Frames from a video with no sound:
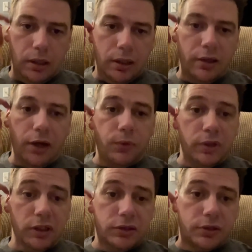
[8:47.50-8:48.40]
They
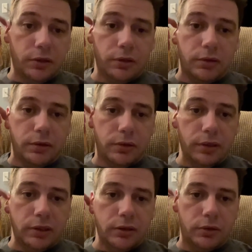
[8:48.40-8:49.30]
released her
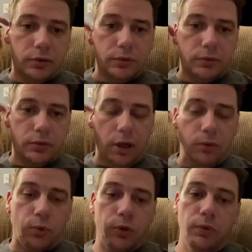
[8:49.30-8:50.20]
into a
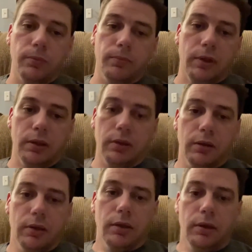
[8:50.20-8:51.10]
room
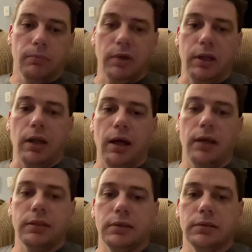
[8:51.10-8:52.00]
Monday night.